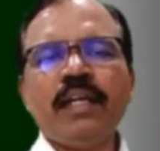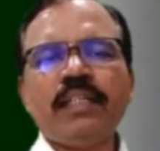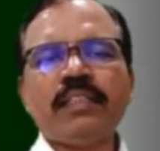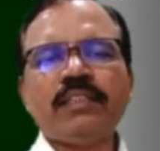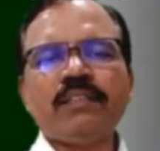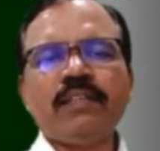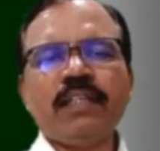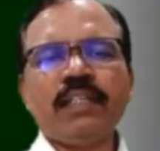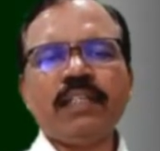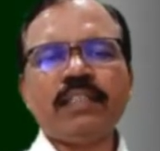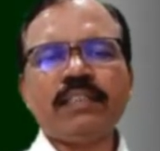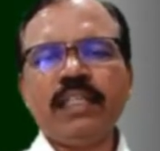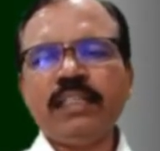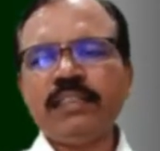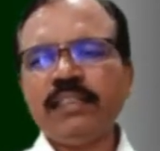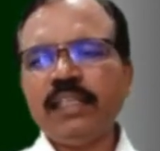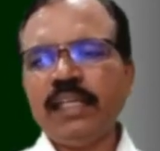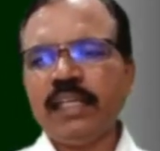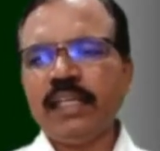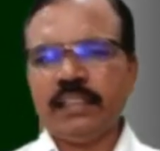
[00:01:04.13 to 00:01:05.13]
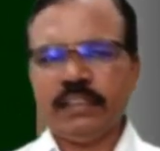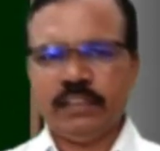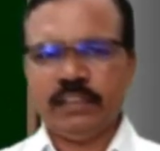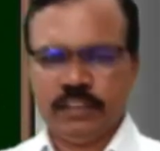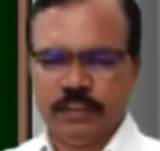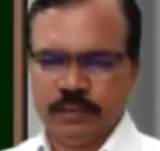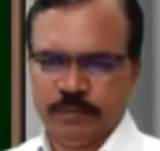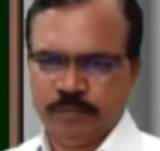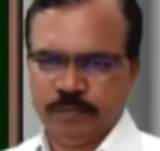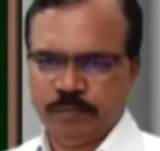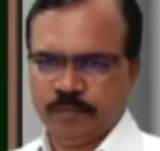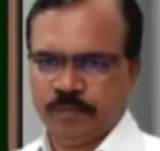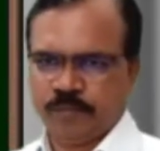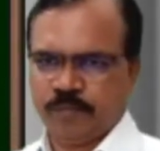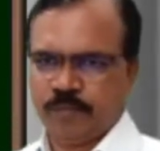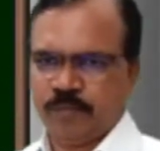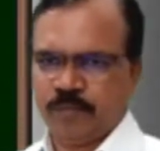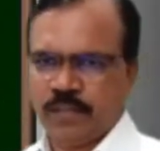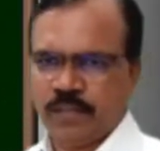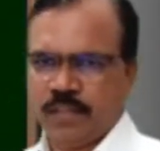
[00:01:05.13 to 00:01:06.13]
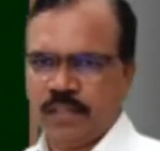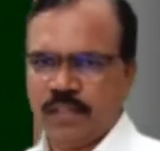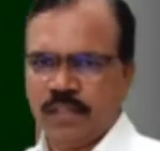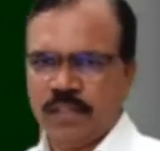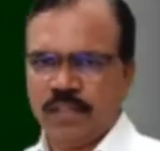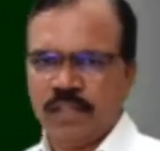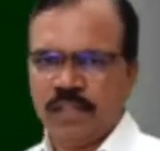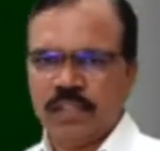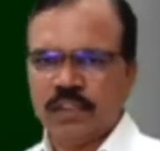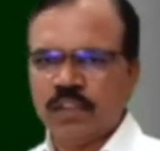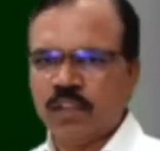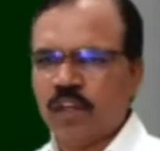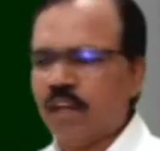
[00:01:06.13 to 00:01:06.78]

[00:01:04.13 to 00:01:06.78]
versus x. So, on